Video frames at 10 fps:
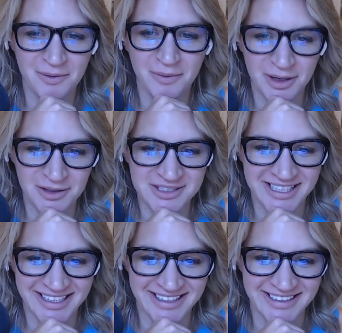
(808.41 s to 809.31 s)
what you're
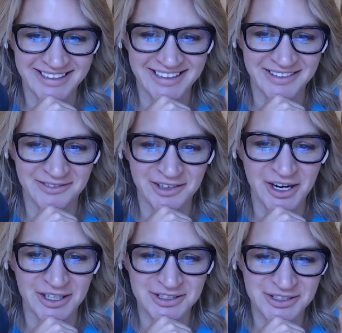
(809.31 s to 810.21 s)
saying in
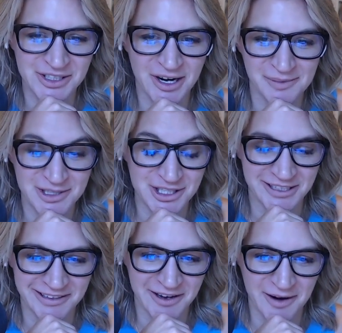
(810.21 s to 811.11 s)
regards to garbage
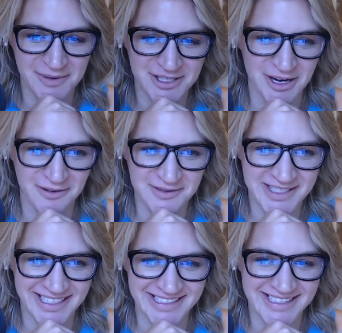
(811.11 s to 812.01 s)
in and garbage out. We've
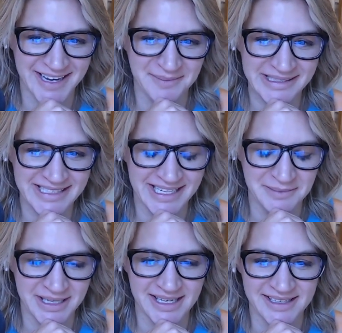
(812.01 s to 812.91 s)
seen it time and
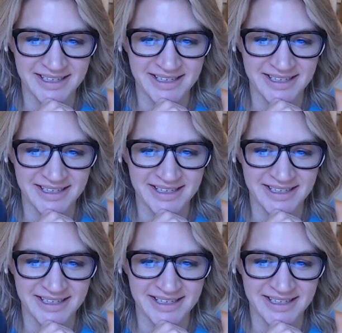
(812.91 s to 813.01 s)
time again.